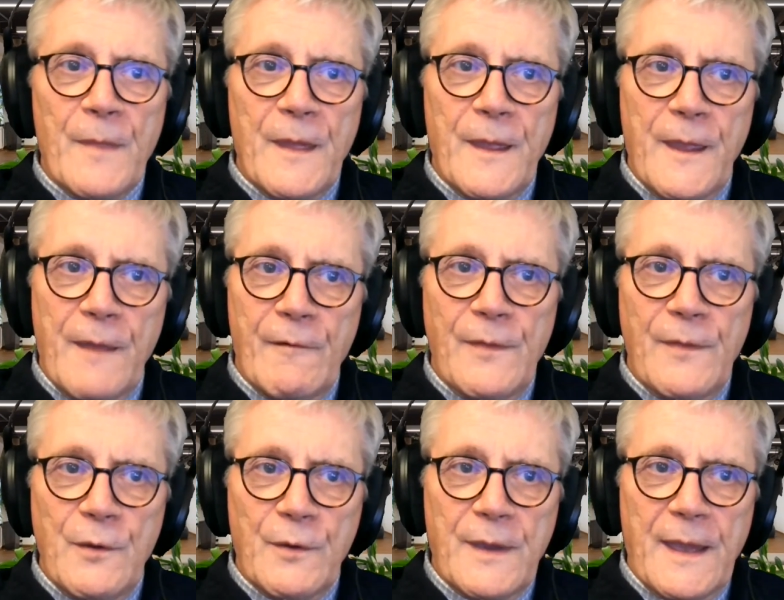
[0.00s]
Here in
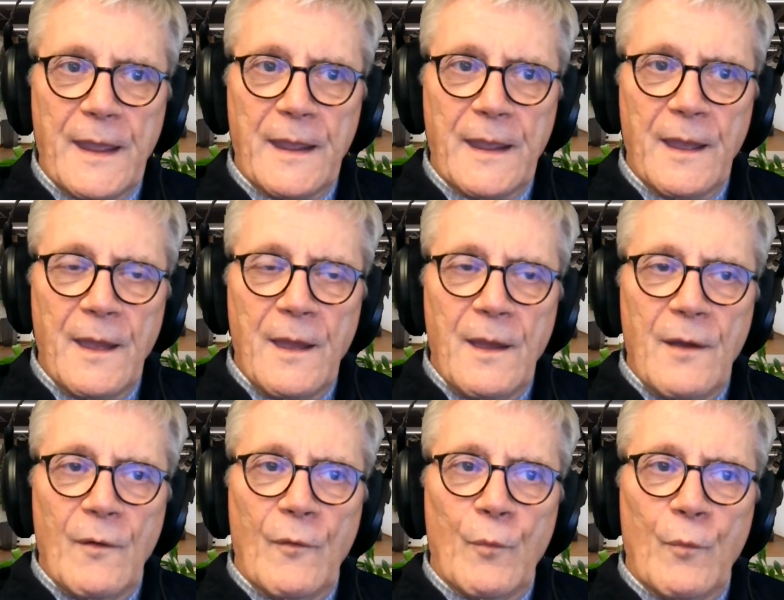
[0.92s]
the UK,
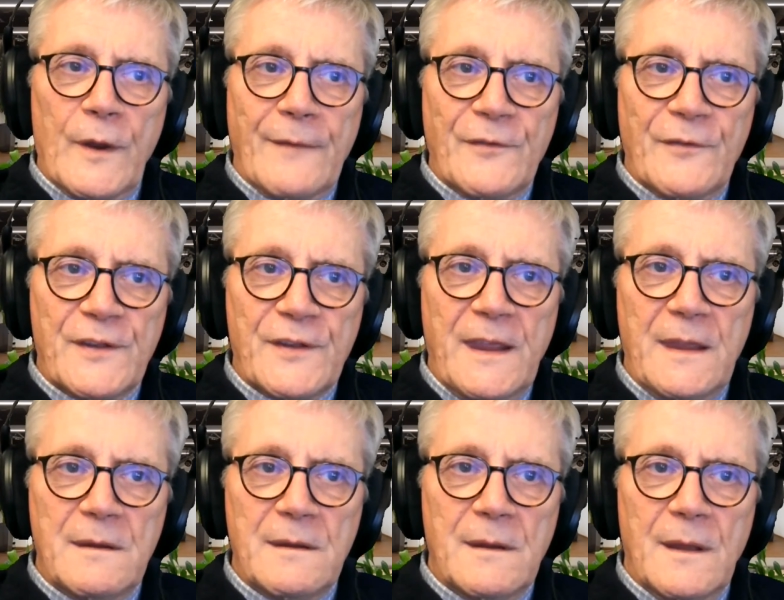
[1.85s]
what I've
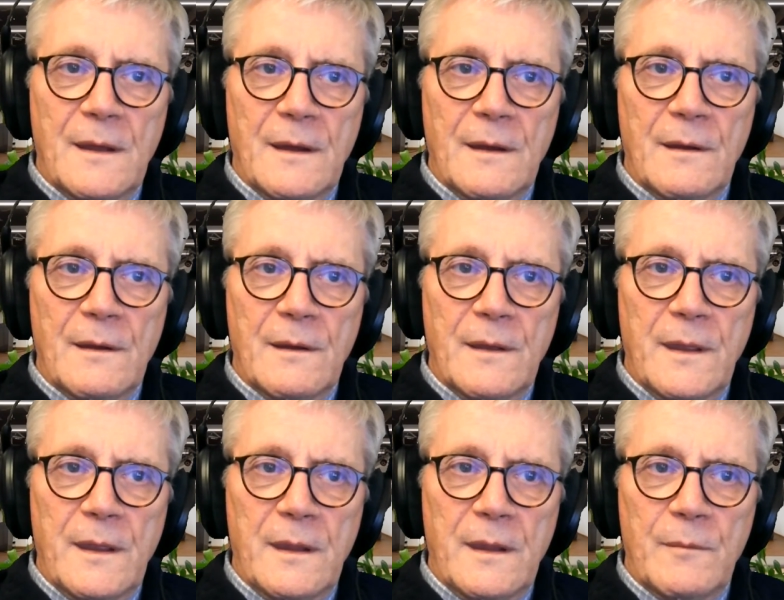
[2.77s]
seen
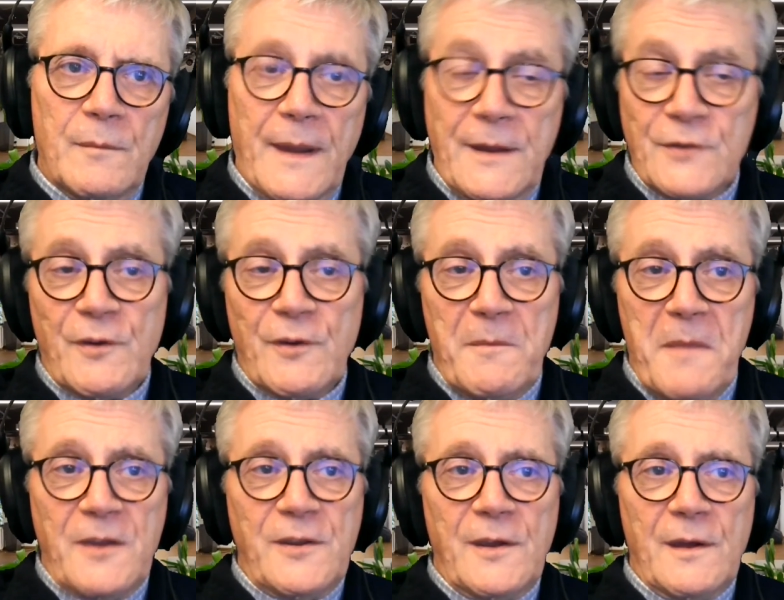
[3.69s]
in mainstream
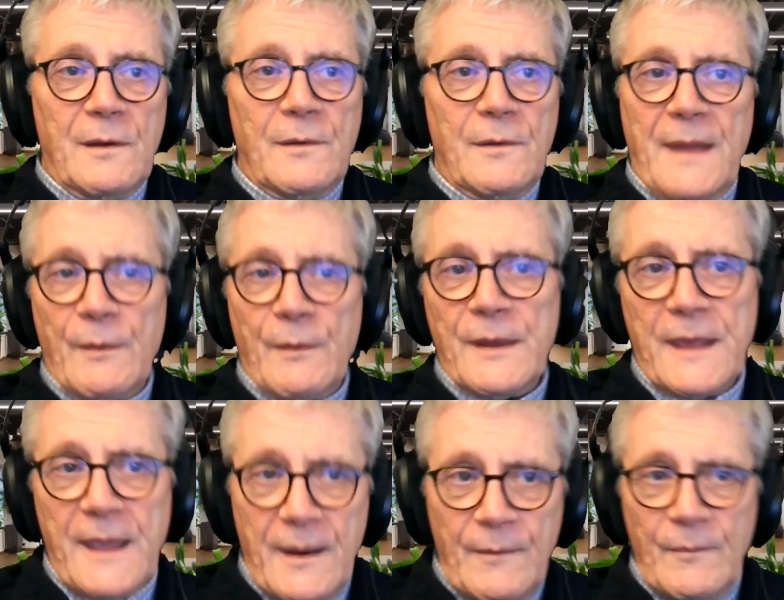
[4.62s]
media now and
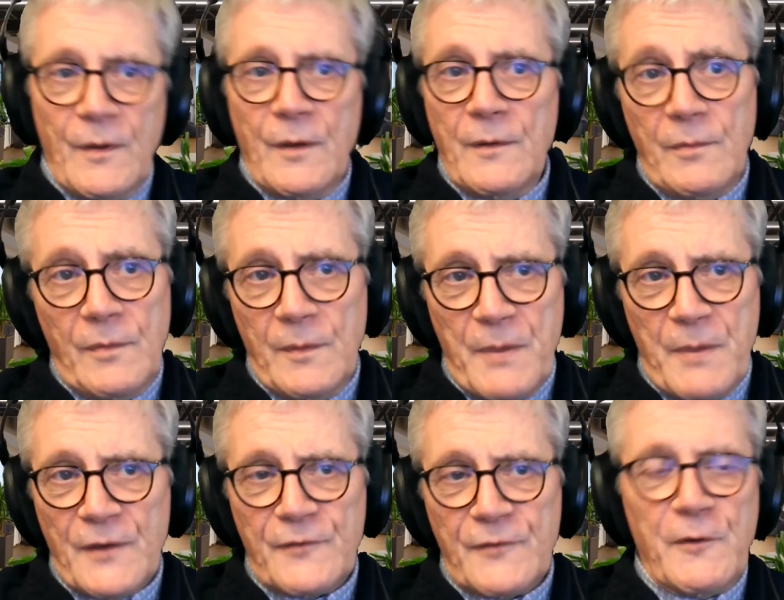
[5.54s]
again in the
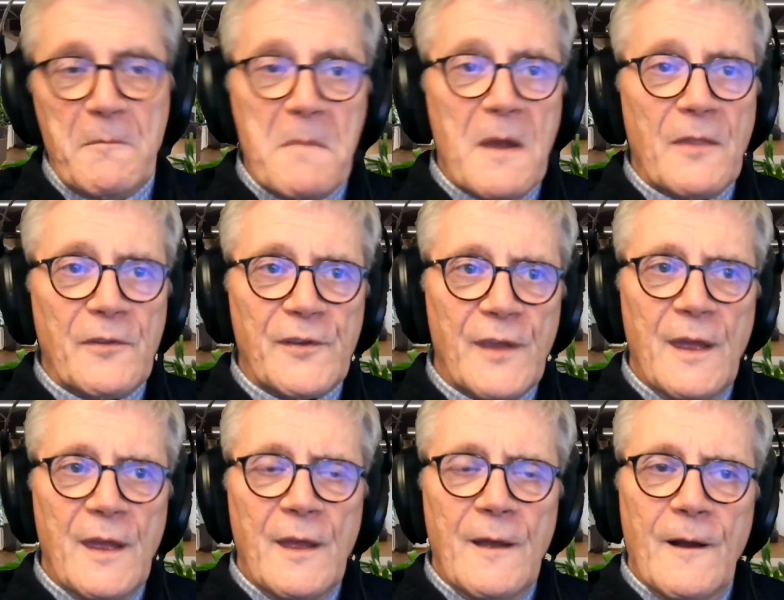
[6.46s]
past few months
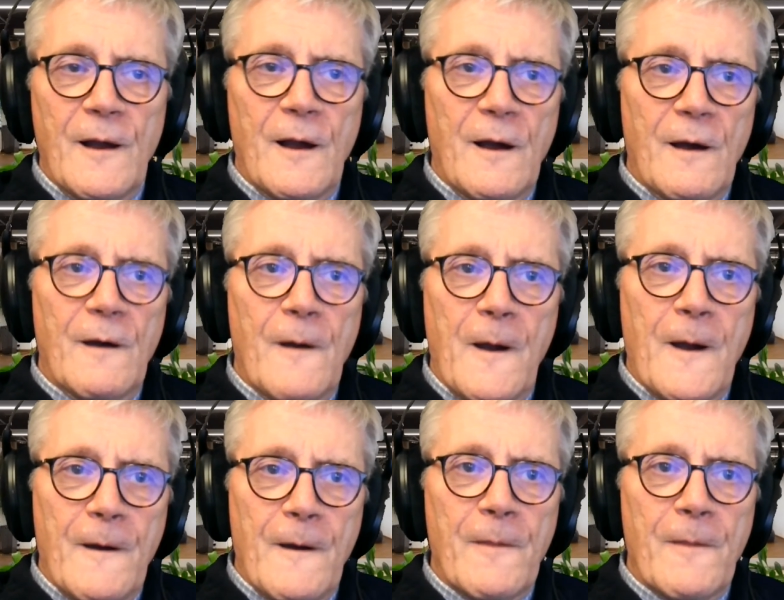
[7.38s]

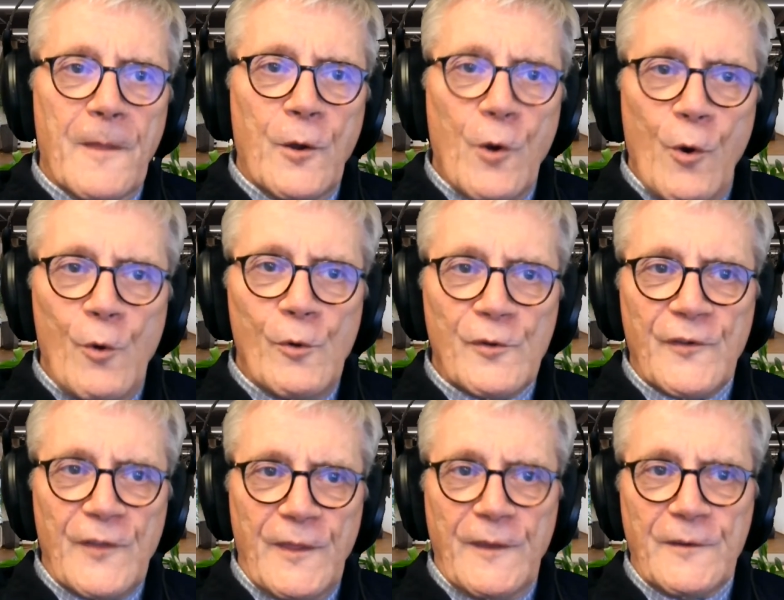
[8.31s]
are the calls
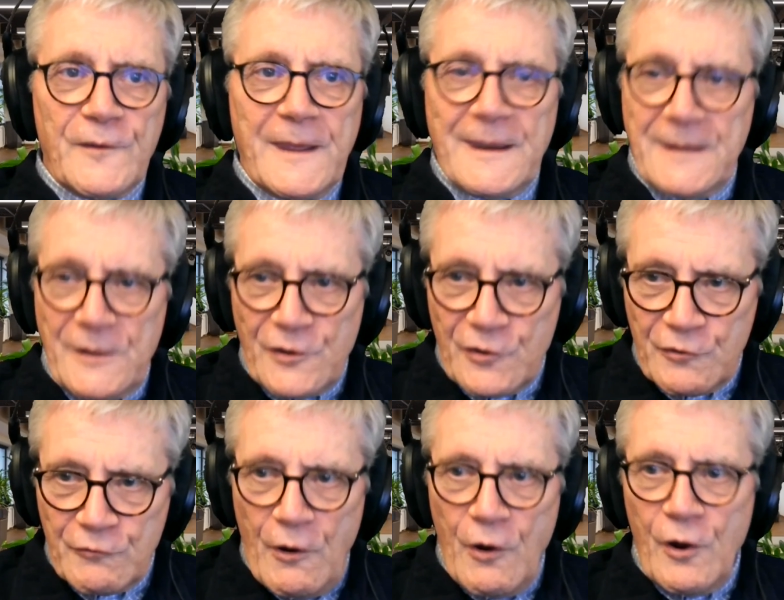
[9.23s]
for this getting
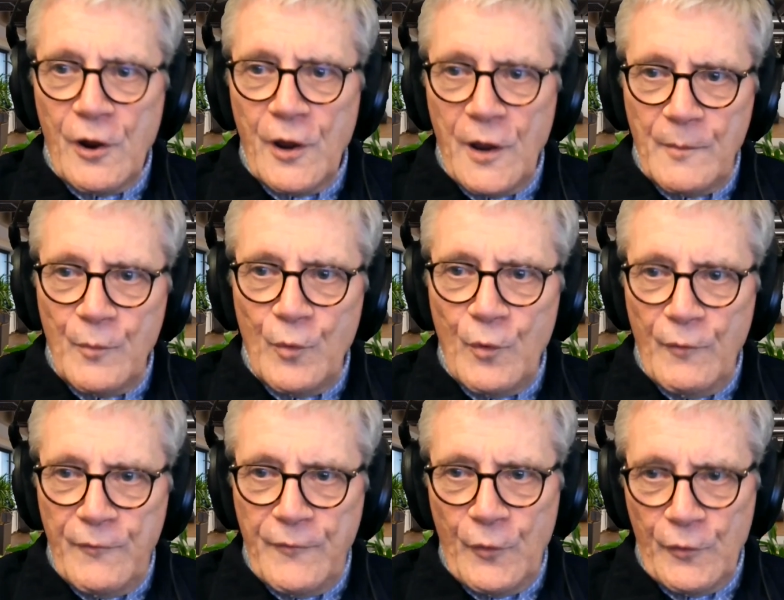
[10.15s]
stronger and
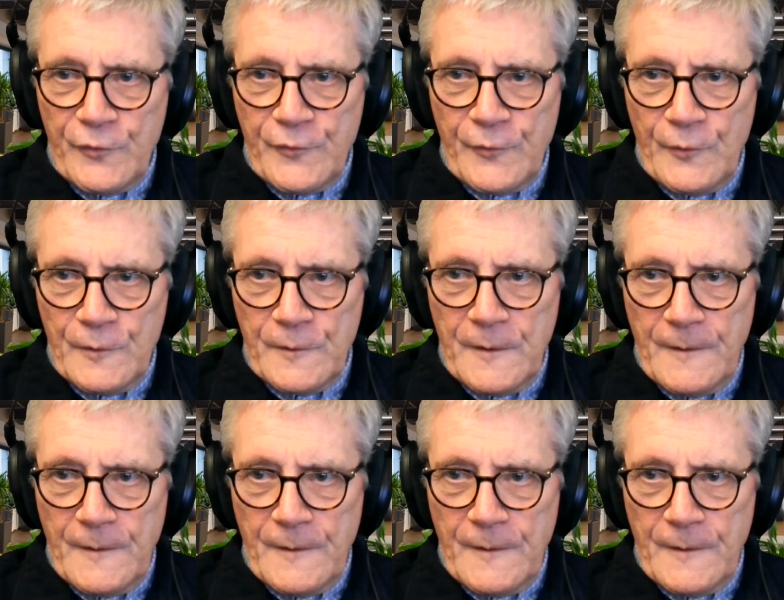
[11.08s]
more forceful.